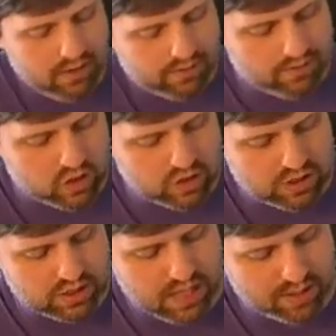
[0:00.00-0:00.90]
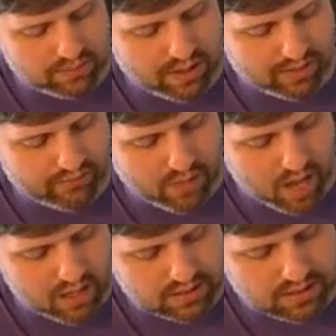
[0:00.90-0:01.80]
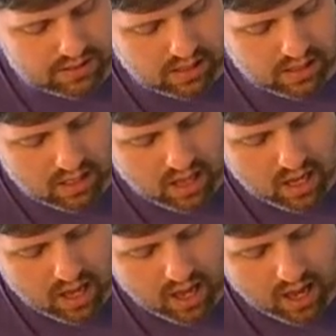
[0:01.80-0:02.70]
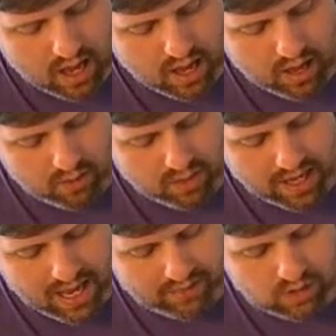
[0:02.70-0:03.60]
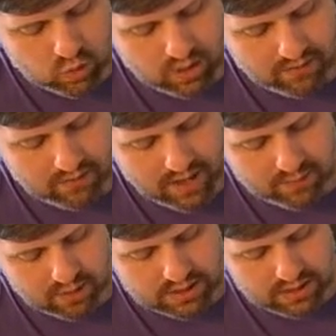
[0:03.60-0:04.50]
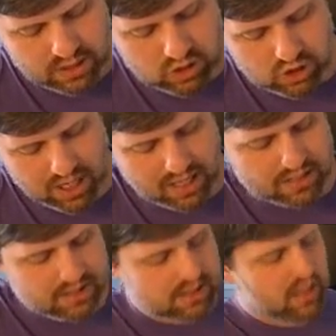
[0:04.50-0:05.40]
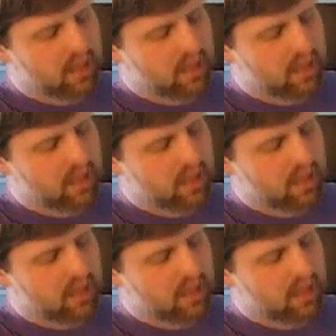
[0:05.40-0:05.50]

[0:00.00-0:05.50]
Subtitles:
first top left box, we have a 25% chance